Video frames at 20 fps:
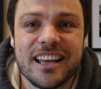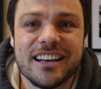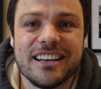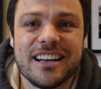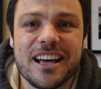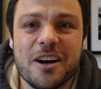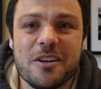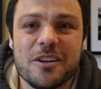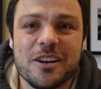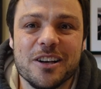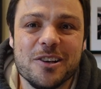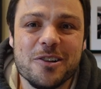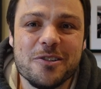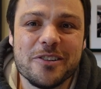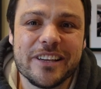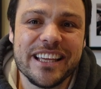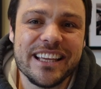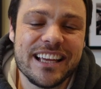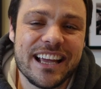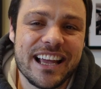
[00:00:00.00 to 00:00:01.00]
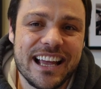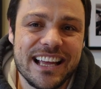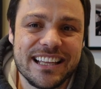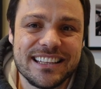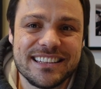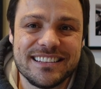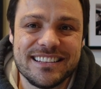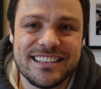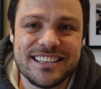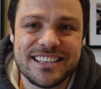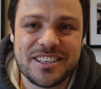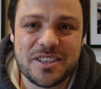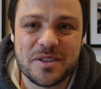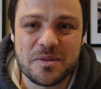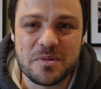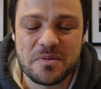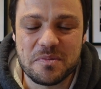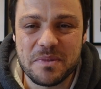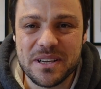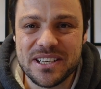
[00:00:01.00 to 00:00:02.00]
Now, looking at the
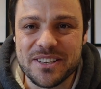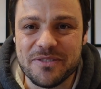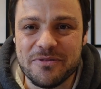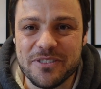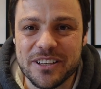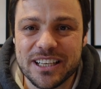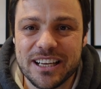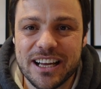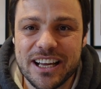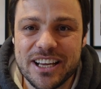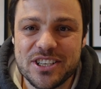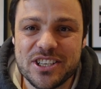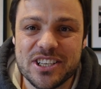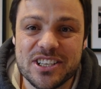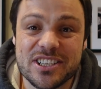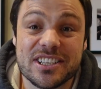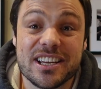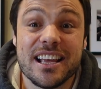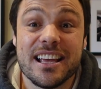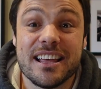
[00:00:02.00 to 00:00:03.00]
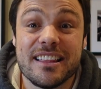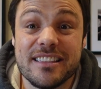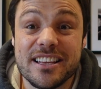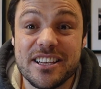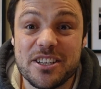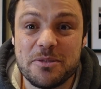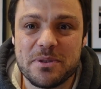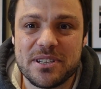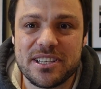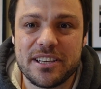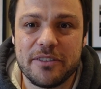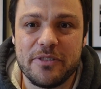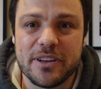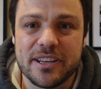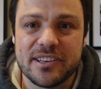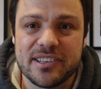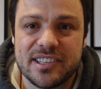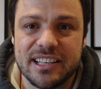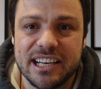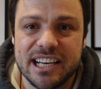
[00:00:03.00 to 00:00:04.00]
specifications, this
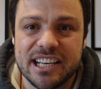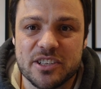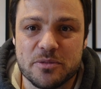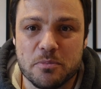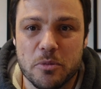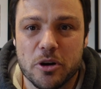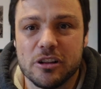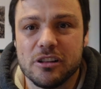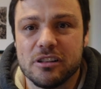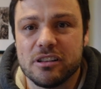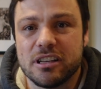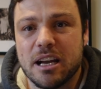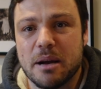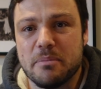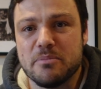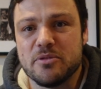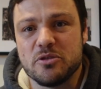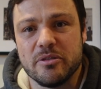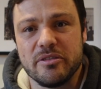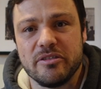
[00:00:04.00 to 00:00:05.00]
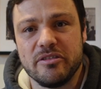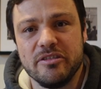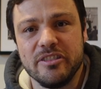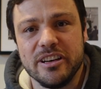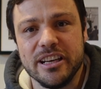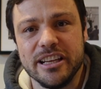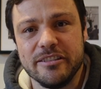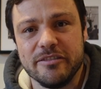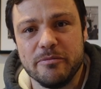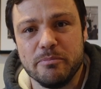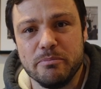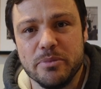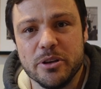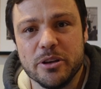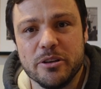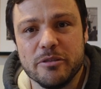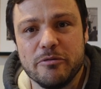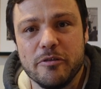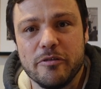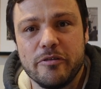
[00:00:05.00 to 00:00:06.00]
specific Strix model comes with three
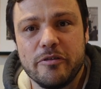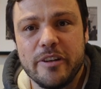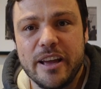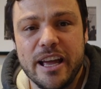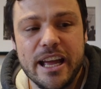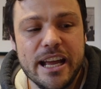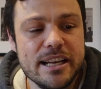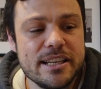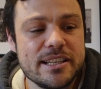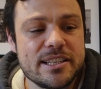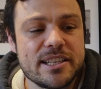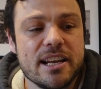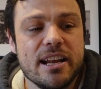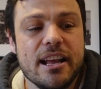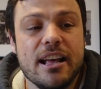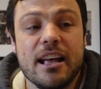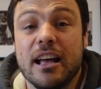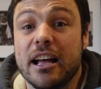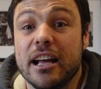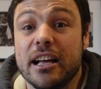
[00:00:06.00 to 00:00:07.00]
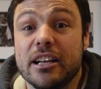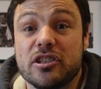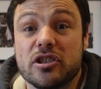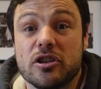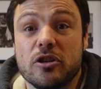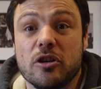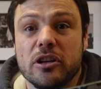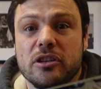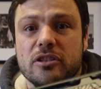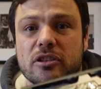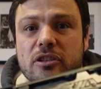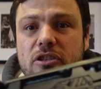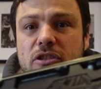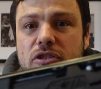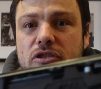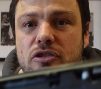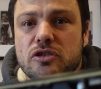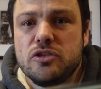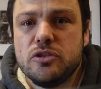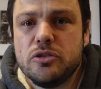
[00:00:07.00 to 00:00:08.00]
beautiful fans. It's
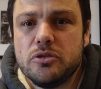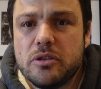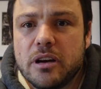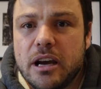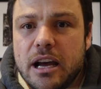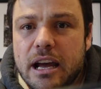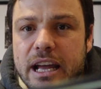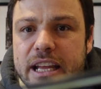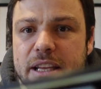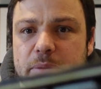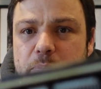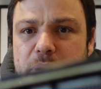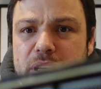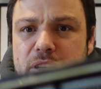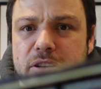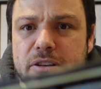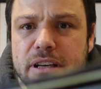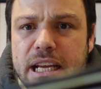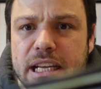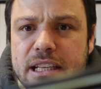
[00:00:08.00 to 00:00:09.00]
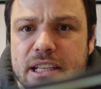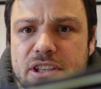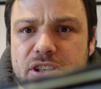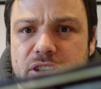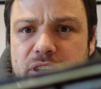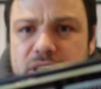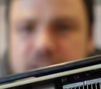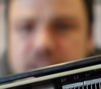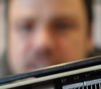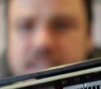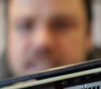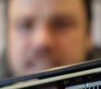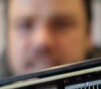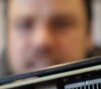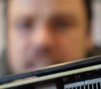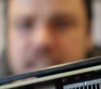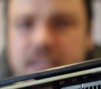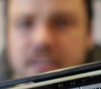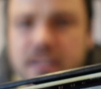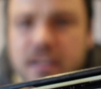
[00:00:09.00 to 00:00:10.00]
got two 8-pin connectors you can
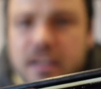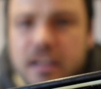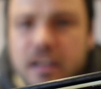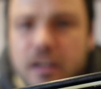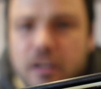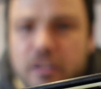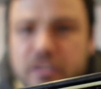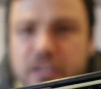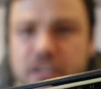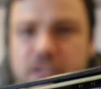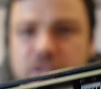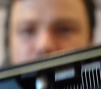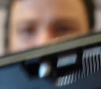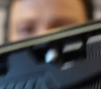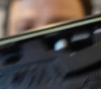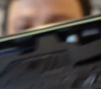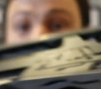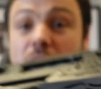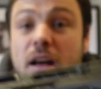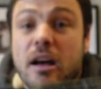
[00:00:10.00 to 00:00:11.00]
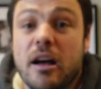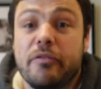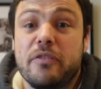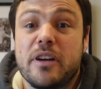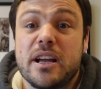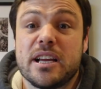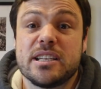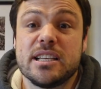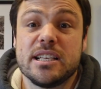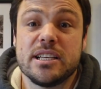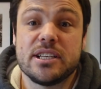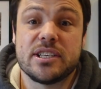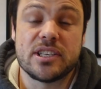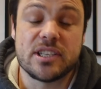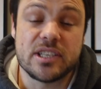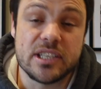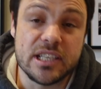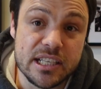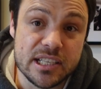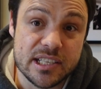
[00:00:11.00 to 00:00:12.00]
see on the top. I've actually
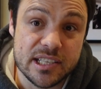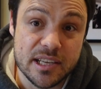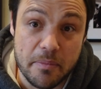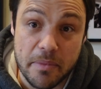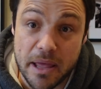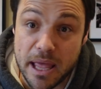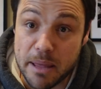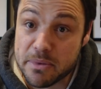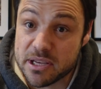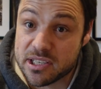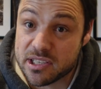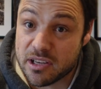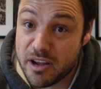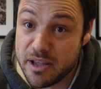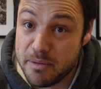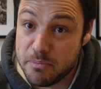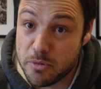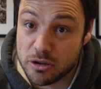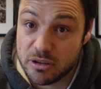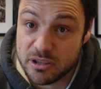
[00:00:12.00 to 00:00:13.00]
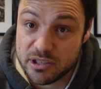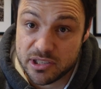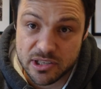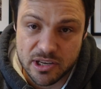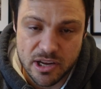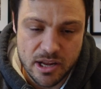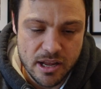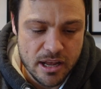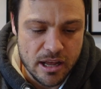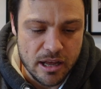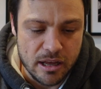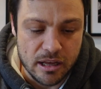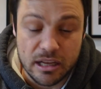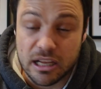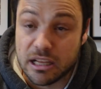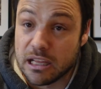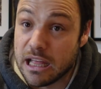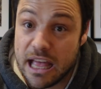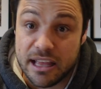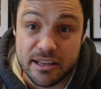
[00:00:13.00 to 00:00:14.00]
seen some MSI models
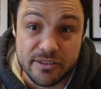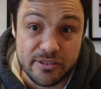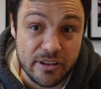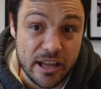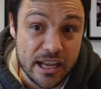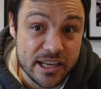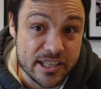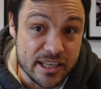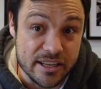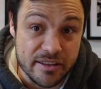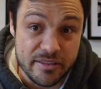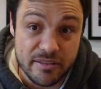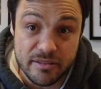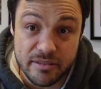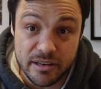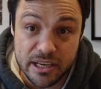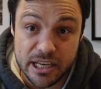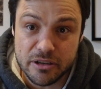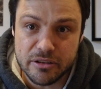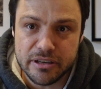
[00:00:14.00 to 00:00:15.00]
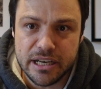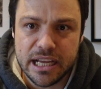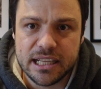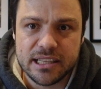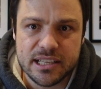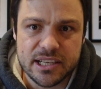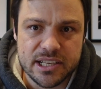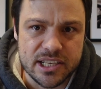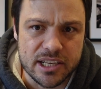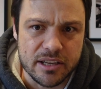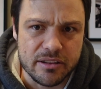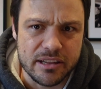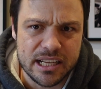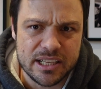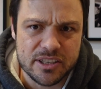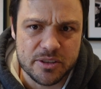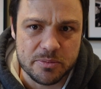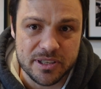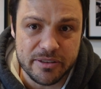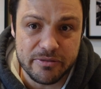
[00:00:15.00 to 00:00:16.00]
has actually three connectors, so
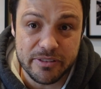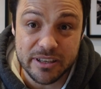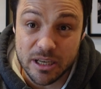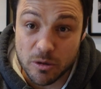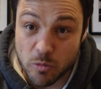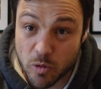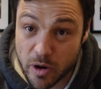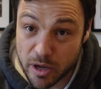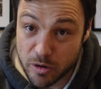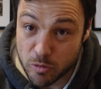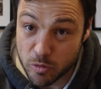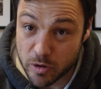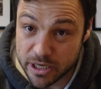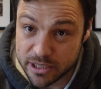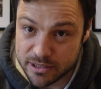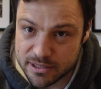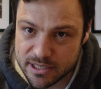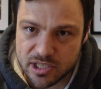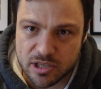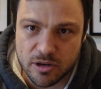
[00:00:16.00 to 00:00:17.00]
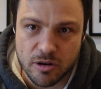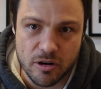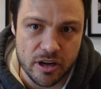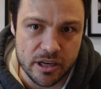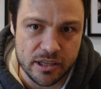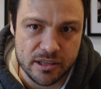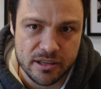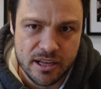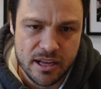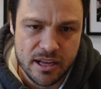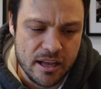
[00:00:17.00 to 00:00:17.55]
that's specifically why I want this card.